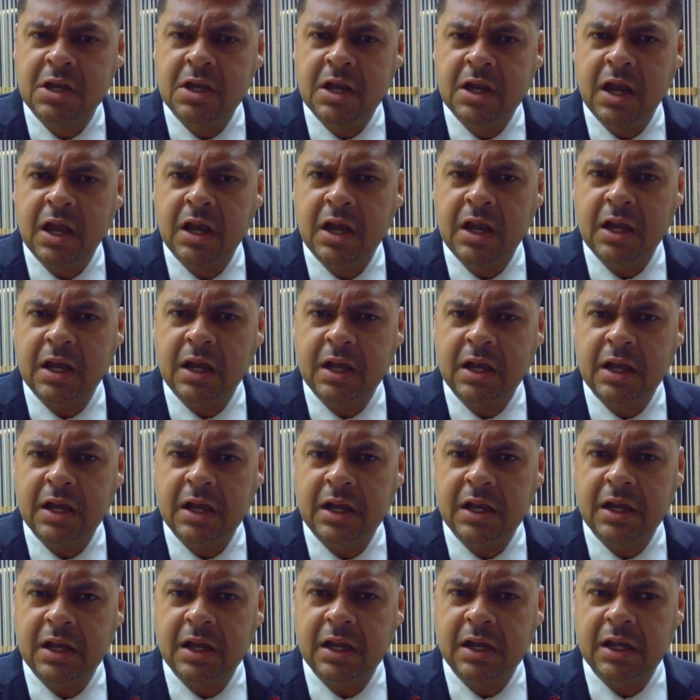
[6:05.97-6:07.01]

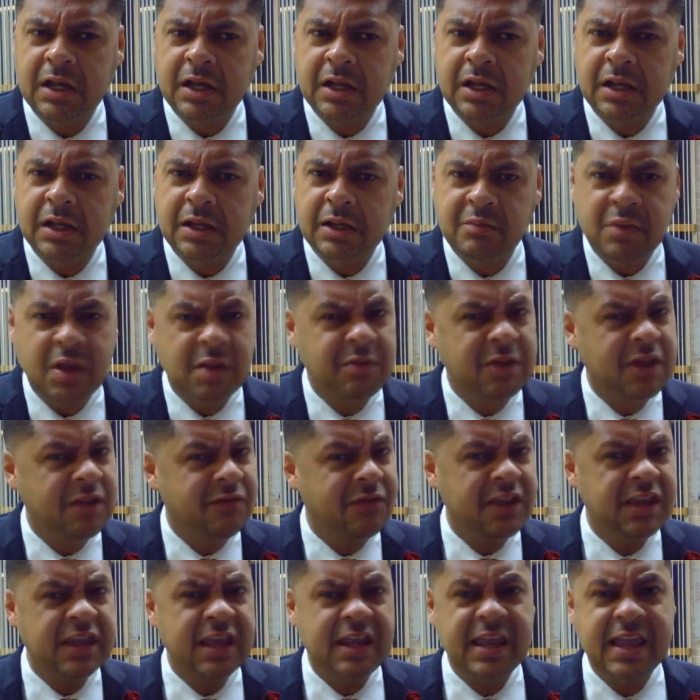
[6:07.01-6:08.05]
uh, maybe even
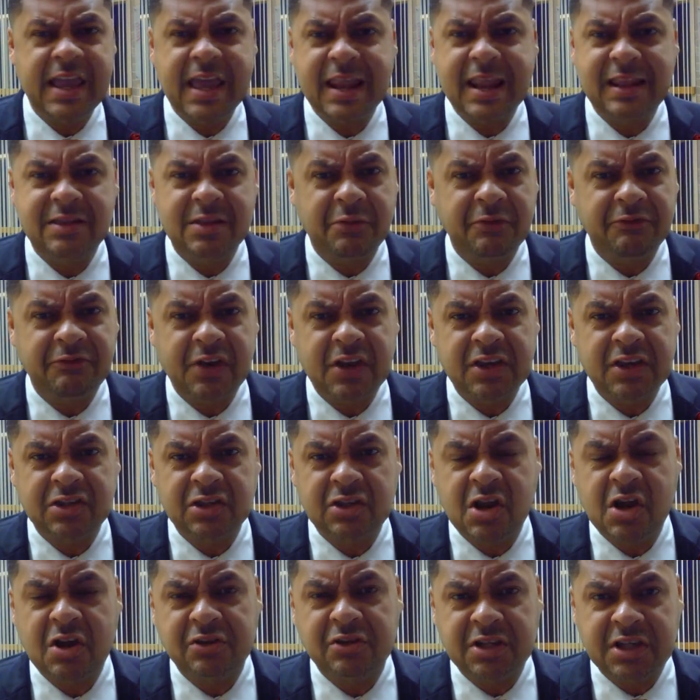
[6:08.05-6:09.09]
getting out of the profession
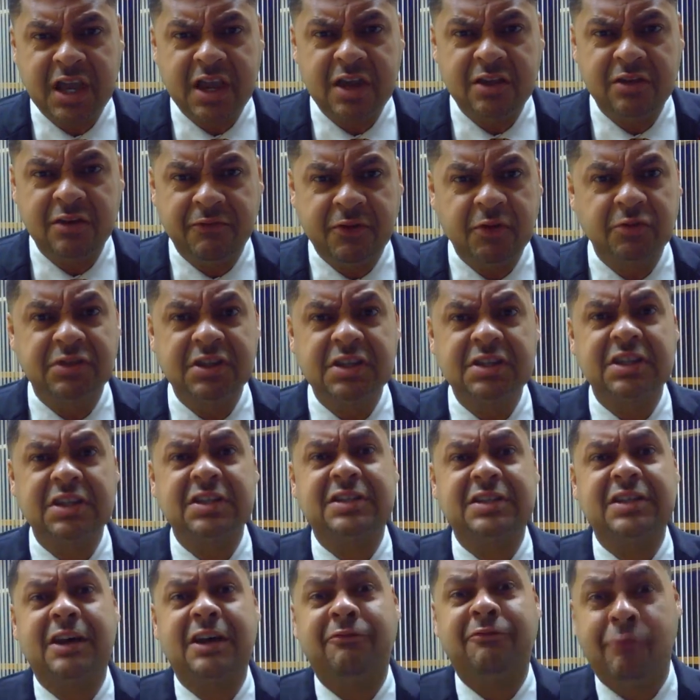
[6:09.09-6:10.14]
altogether. Folks, this is
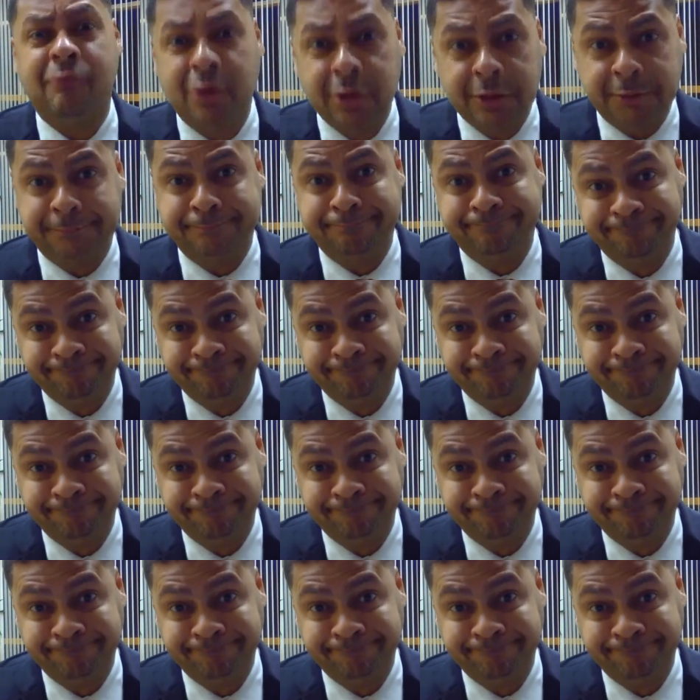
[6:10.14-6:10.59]
tough work.